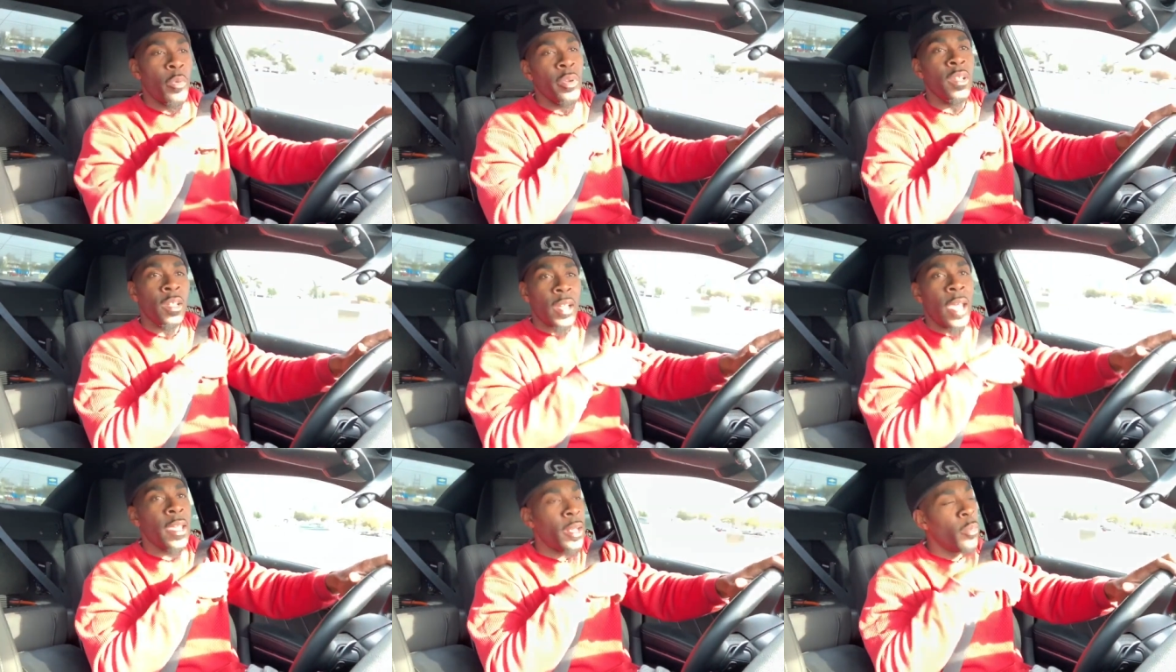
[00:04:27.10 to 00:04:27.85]
really
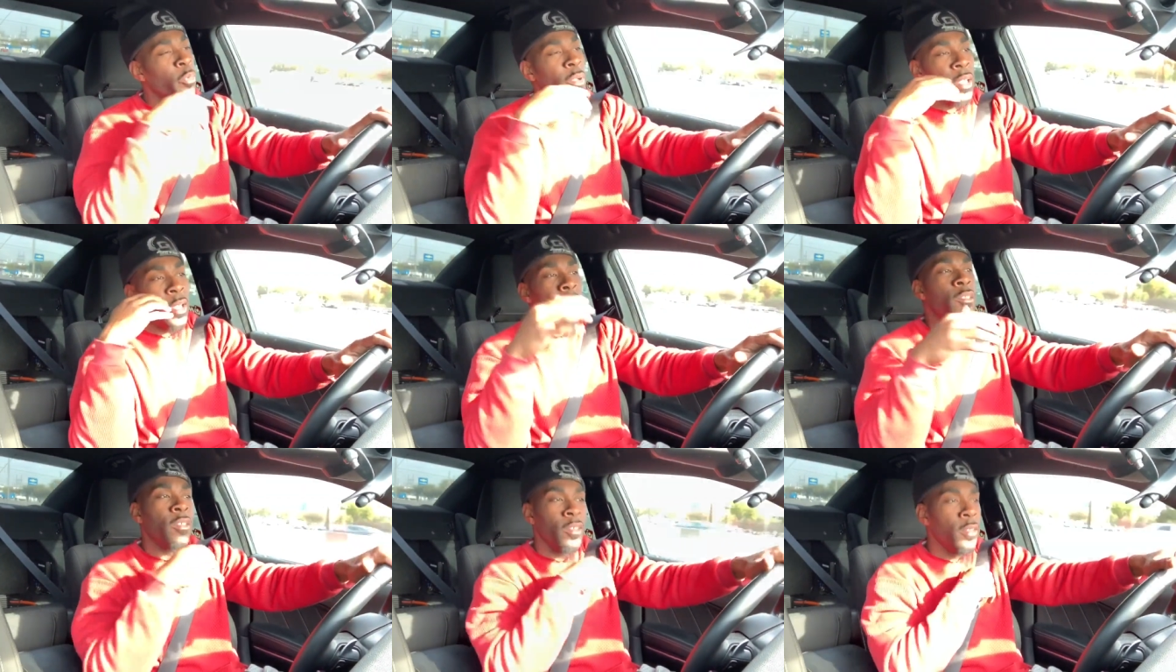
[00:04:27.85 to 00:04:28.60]
like and I'm really
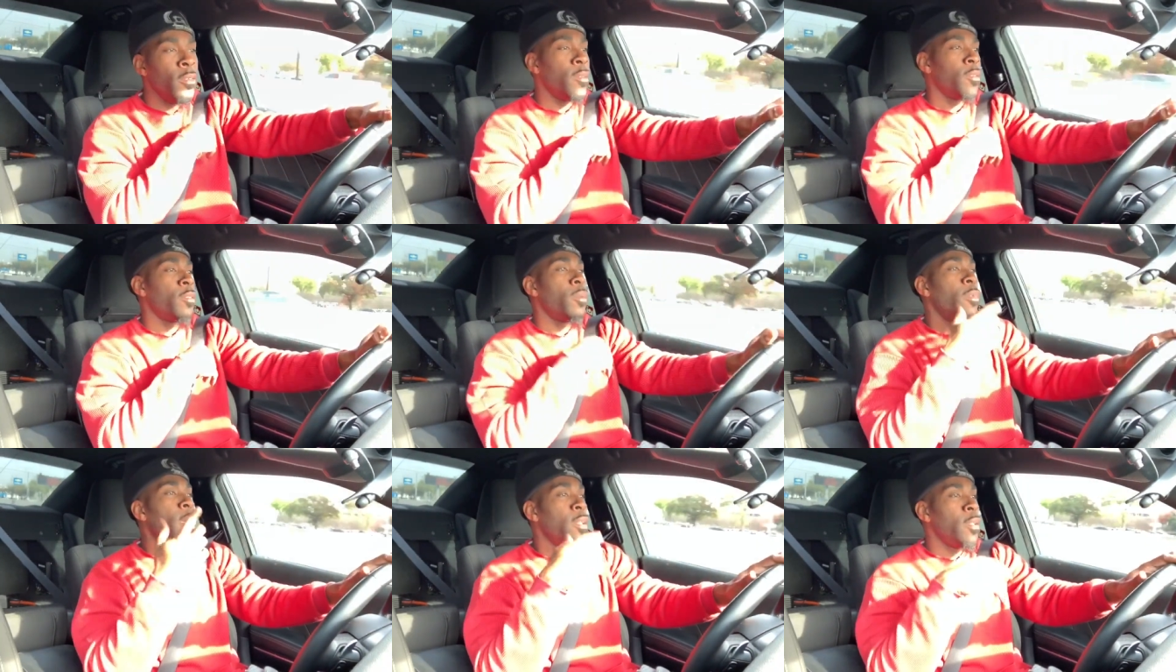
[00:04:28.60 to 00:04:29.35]
into you,
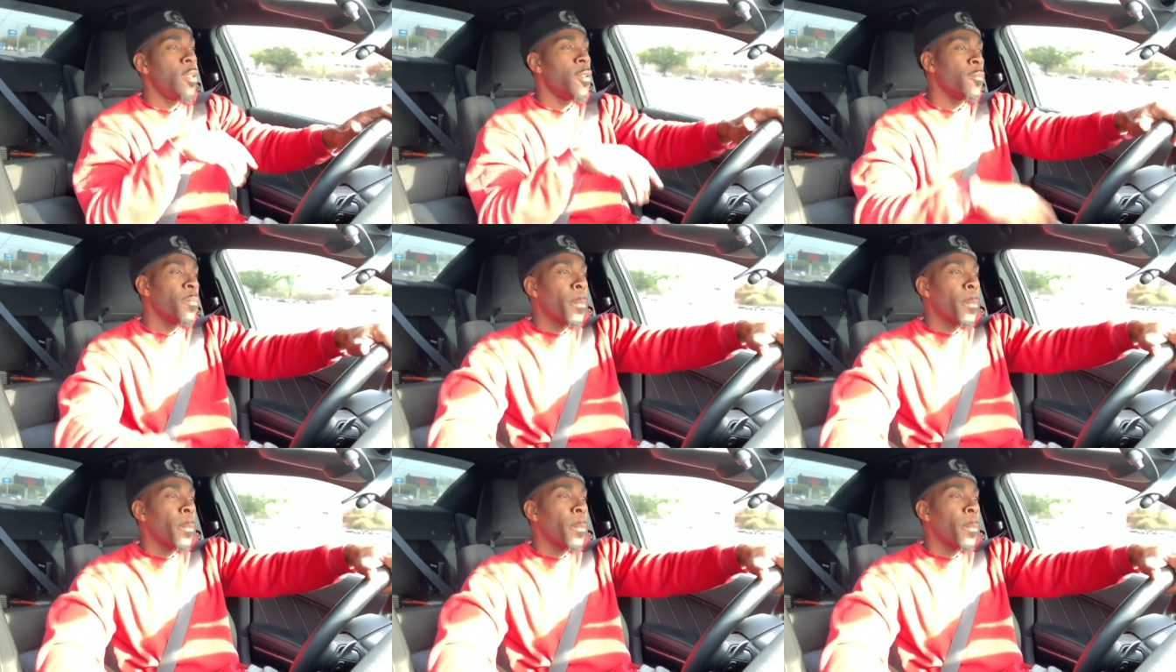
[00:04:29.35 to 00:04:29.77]
something like that.